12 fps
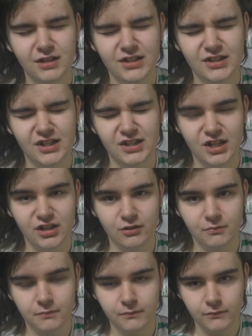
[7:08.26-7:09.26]
Let's
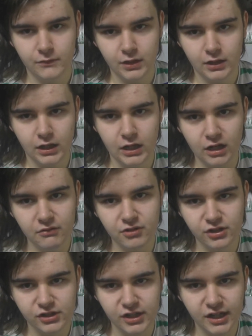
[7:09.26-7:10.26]
continue. I
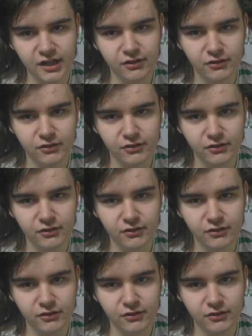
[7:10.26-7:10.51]
want to die